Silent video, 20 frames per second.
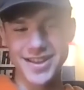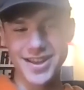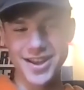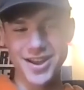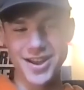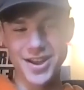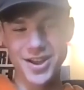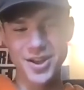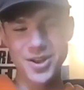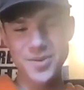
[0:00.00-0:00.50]

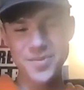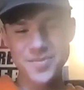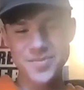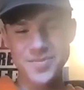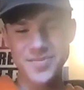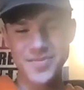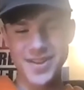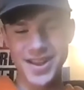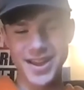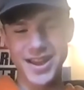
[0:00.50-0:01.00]

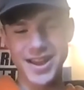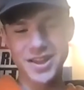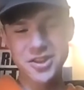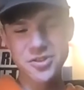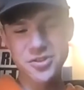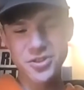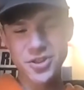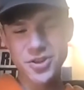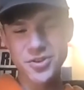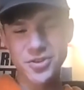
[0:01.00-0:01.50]
I
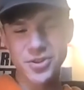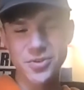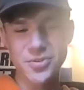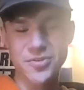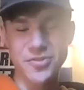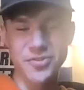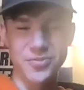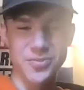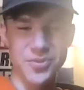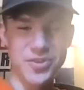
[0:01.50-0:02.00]
don't know. It
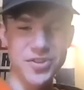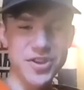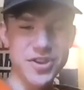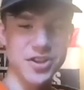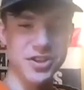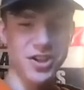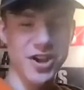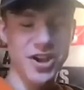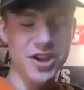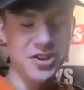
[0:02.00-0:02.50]
was really
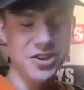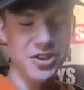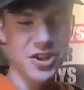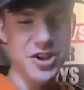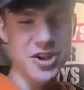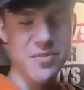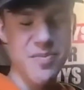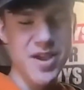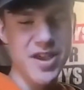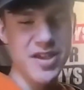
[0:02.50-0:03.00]
a lot of
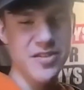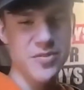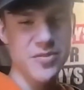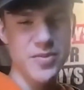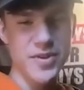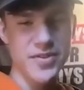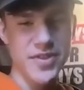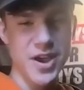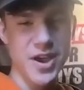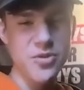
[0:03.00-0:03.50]
luck based,
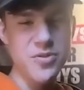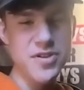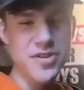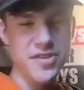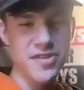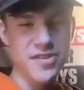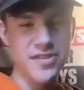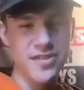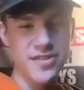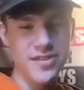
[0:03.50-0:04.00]
but that
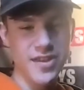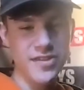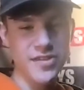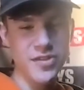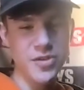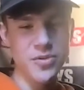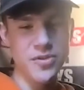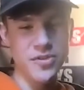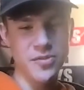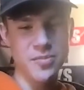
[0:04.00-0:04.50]
was, since
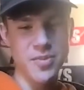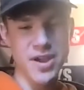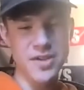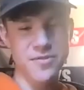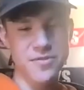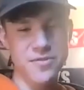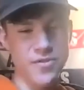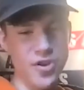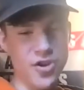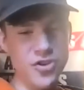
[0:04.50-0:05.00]
it was my
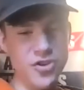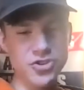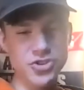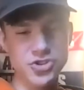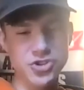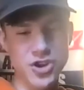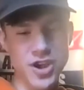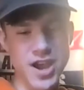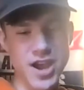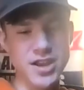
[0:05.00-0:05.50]
first
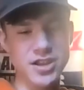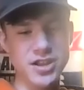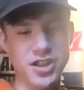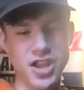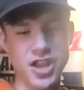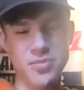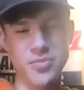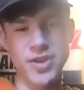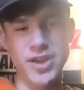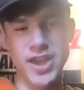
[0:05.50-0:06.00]
trad
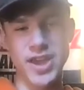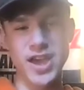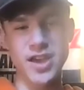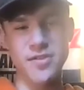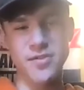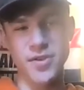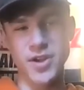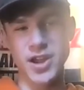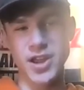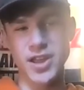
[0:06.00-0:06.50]
climb like
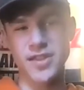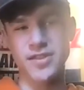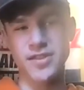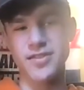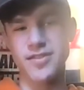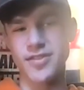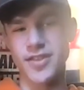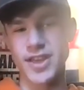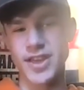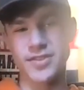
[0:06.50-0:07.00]
ever,
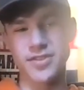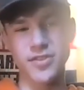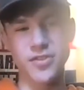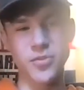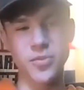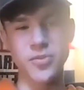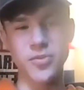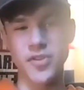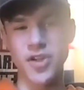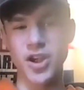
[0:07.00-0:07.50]
and like
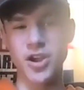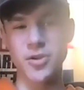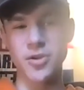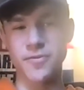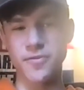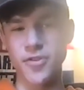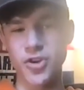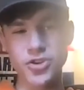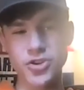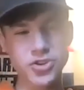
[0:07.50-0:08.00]
this was our
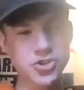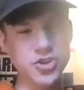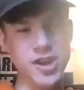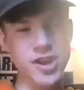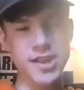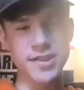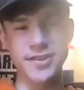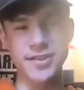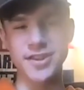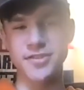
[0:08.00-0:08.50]
first
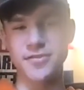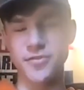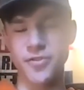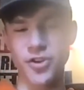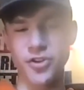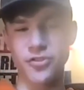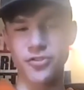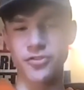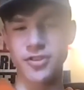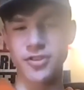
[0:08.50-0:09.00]
trad lead,
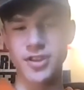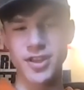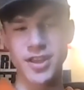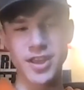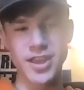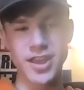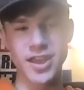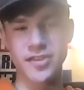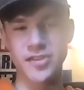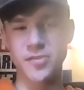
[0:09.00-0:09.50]
first
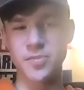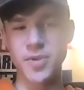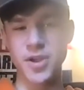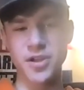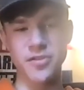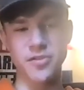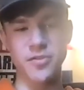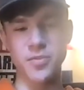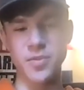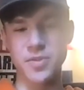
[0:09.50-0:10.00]

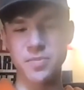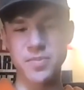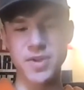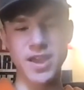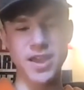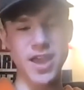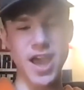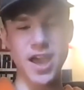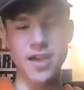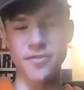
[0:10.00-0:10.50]
experience with
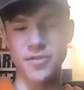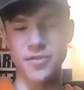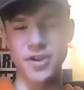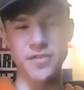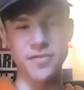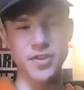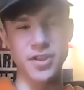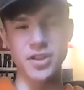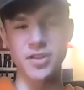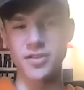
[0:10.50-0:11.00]
me ever
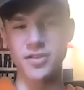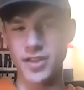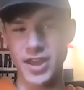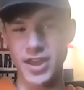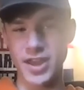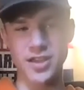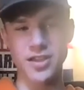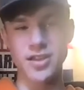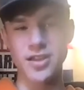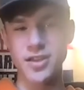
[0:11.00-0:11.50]
even
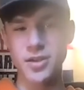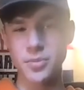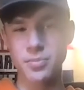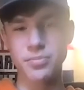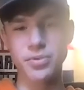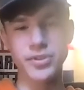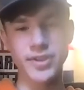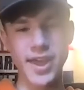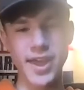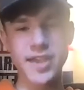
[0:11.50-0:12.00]
like
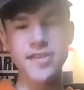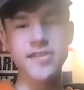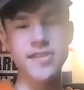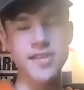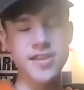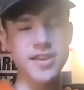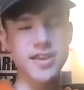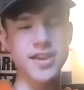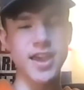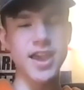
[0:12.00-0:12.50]

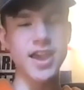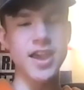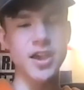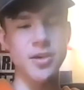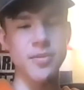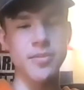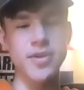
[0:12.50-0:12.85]
placing a cam.